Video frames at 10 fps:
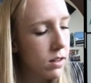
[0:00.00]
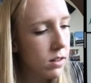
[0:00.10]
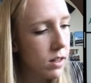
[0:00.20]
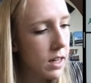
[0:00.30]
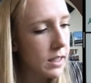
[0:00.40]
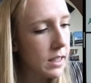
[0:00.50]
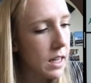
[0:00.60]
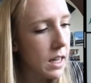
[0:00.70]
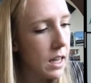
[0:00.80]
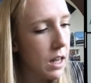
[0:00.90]
let's
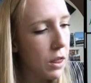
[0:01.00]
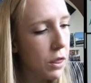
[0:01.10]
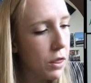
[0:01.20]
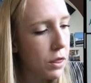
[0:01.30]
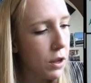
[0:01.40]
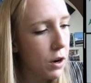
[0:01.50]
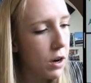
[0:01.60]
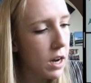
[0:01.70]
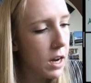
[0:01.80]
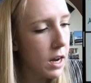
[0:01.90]
see,
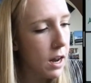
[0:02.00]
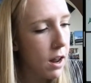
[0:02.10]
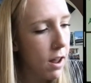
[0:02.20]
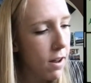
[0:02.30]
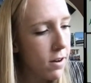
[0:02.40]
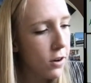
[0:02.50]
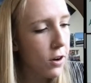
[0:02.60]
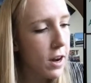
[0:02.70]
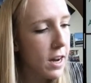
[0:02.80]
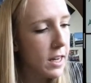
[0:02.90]
30
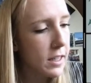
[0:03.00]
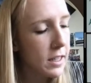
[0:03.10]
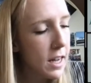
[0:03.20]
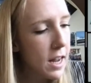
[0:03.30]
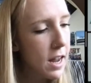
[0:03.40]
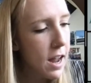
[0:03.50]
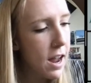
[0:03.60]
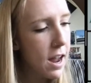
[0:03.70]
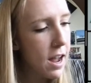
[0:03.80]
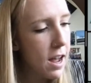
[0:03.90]
degrees
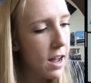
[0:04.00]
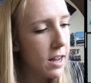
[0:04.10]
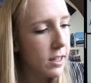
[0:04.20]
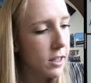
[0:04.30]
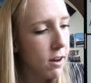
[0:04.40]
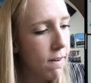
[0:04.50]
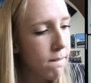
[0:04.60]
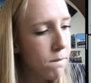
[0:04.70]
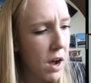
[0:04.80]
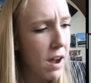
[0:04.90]
and
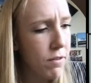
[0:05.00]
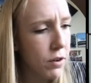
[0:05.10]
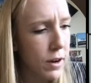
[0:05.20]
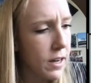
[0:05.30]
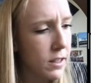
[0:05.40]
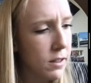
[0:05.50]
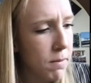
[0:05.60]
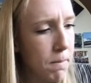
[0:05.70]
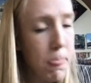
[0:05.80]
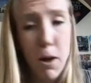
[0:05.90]
5 degrees.
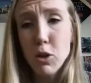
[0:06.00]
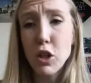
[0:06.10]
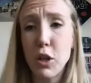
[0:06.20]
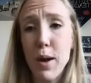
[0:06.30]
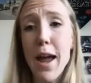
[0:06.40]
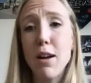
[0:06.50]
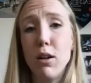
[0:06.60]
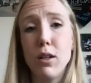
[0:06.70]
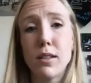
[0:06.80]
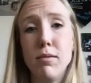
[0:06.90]
Those are two
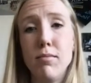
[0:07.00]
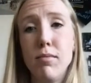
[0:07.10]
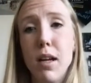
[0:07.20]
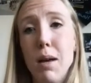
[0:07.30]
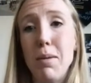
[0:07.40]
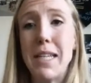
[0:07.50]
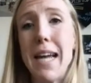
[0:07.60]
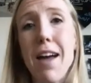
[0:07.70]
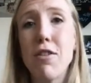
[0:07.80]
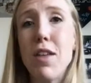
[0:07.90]
angles, but
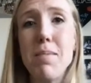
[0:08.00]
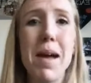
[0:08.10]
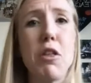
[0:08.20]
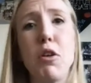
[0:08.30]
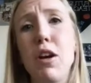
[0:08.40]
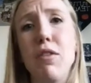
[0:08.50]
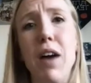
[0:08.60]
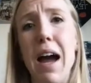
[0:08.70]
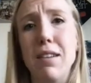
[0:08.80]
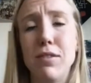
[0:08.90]
together they make
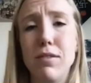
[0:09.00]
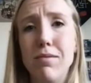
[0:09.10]
35.